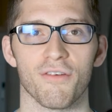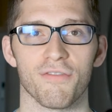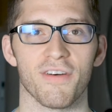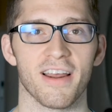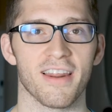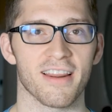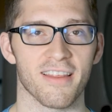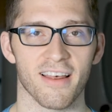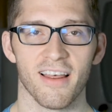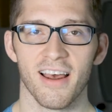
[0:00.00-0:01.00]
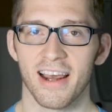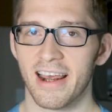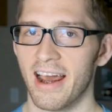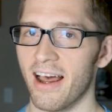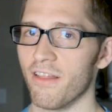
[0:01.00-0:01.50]
You'll find that the
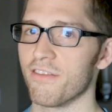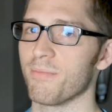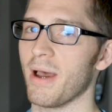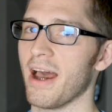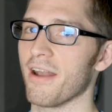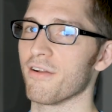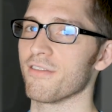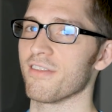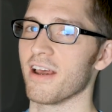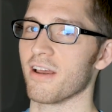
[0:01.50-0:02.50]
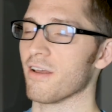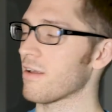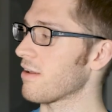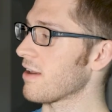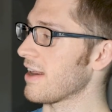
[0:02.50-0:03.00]
callus patterns that
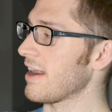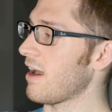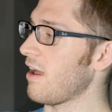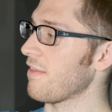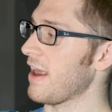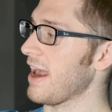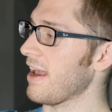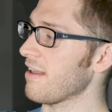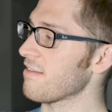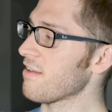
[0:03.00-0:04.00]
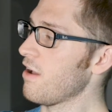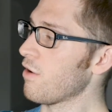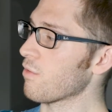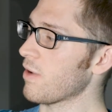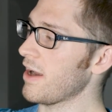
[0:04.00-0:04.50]
get on the hands,
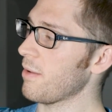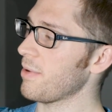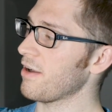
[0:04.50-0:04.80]
right up